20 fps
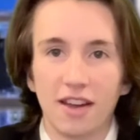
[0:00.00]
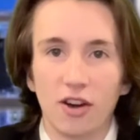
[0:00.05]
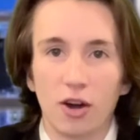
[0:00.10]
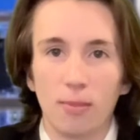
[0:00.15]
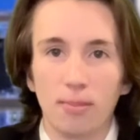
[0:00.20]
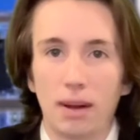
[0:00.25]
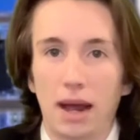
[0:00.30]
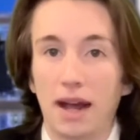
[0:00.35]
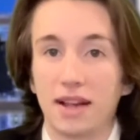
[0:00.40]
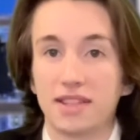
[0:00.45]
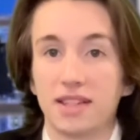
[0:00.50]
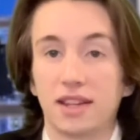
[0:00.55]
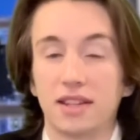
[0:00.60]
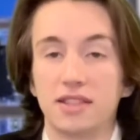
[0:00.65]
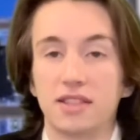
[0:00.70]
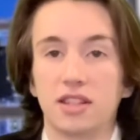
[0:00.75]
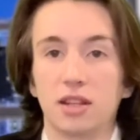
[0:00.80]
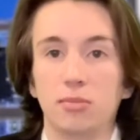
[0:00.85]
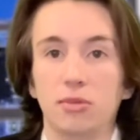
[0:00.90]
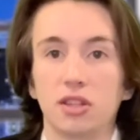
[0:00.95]
on passing a
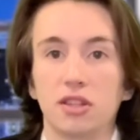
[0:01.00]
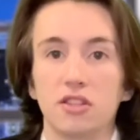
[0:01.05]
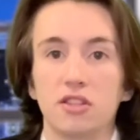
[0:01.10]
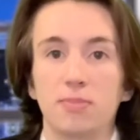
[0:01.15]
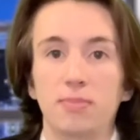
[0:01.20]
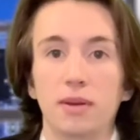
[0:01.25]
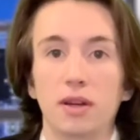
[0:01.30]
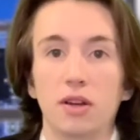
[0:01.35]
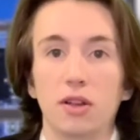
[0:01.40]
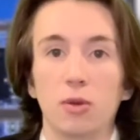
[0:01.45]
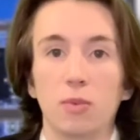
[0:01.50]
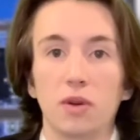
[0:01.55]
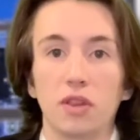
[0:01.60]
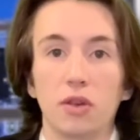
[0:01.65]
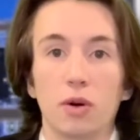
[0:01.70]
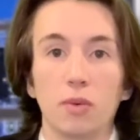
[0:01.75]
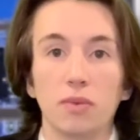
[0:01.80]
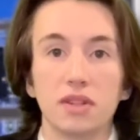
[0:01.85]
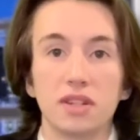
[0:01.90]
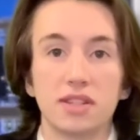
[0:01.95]
stimulus bill with
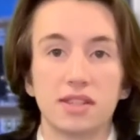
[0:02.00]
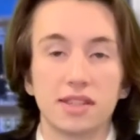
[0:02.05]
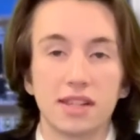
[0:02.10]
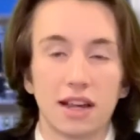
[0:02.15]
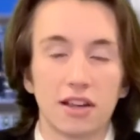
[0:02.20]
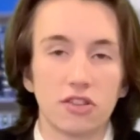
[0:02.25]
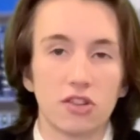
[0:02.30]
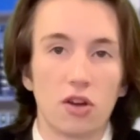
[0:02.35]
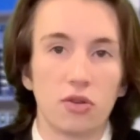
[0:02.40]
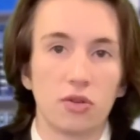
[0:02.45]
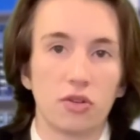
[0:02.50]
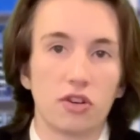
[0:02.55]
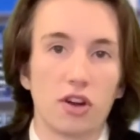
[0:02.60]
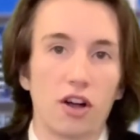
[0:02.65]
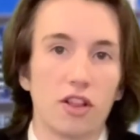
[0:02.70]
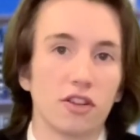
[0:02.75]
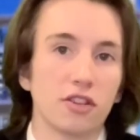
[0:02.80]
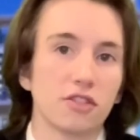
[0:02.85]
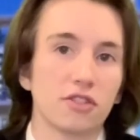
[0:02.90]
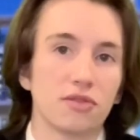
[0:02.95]
only
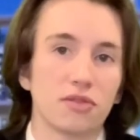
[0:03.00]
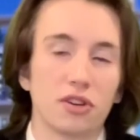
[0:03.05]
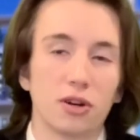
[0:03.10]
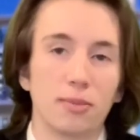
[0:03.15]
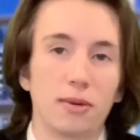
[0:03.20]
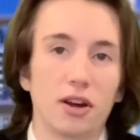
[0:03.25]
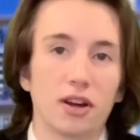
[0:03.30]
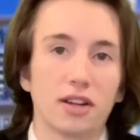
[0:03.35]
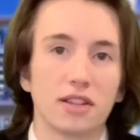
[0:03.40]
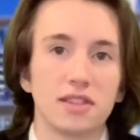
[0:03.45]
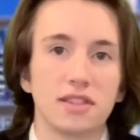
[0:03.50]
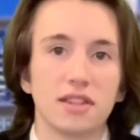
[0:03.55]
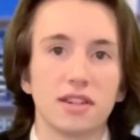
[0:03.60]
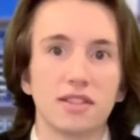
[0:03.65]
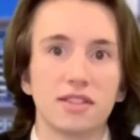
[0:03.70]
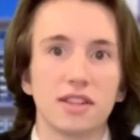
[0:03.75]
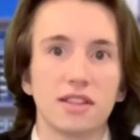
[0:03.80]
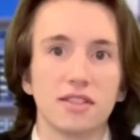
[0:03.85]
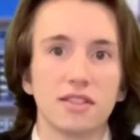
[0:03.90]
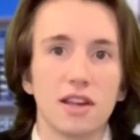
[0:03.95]
$600 for American citizens.